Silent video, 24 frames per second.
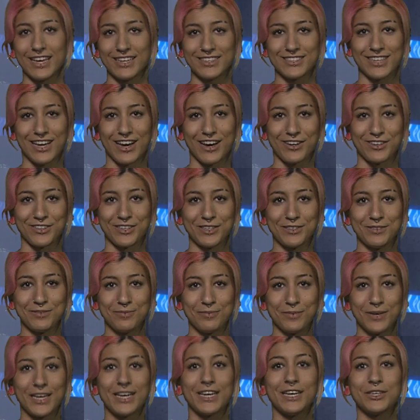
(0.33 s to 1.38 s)
Thanks, Ireland.
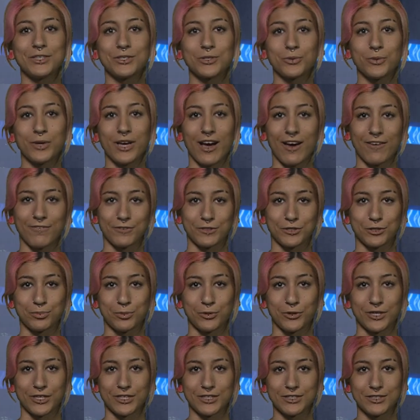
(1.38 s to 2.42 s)
Here's what we have for
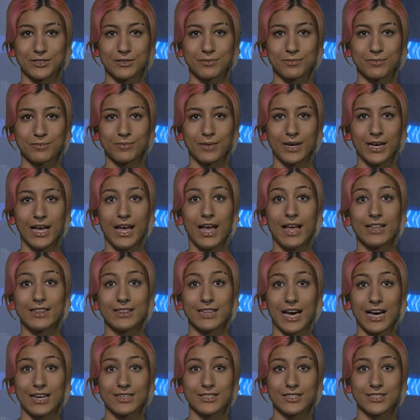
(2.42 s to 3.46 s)
sports.
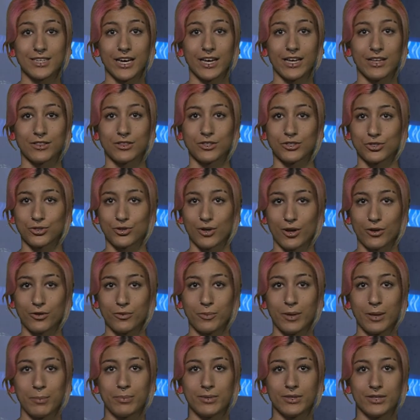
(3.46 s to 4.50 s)
Last night, the Toronto
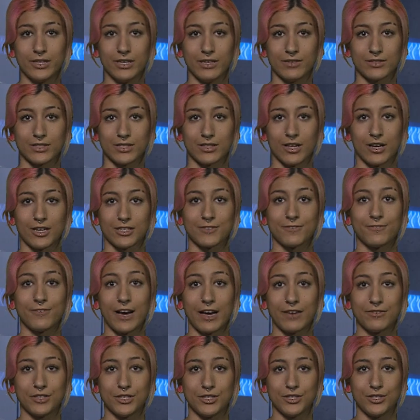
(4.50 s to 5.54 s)
Maple Leafs lost
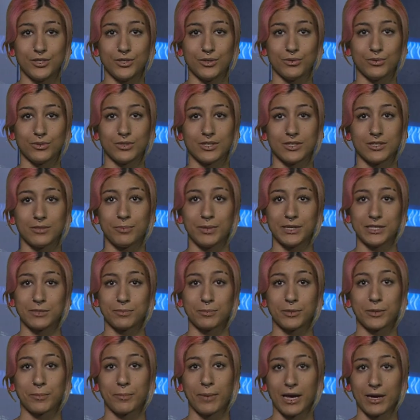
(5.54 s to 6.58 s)
5 to 2 to the
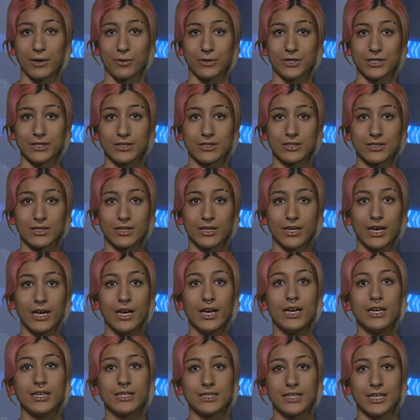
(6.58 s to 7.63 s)
Pittsburgh Penguins.
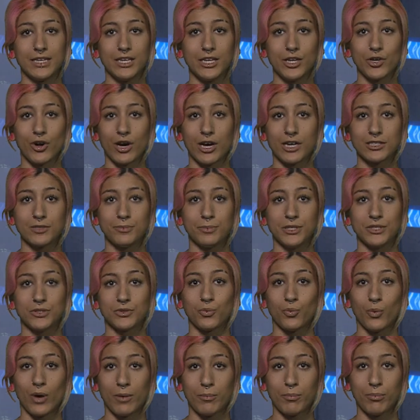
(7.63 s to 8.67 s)
Sidney Crosby's
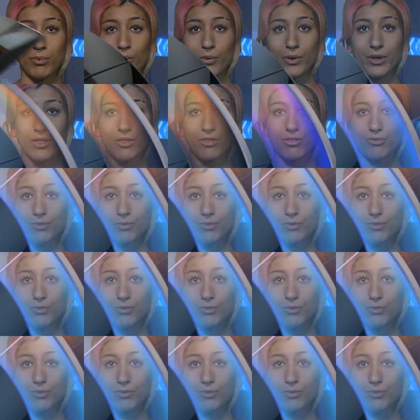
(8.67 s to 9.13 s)
1.3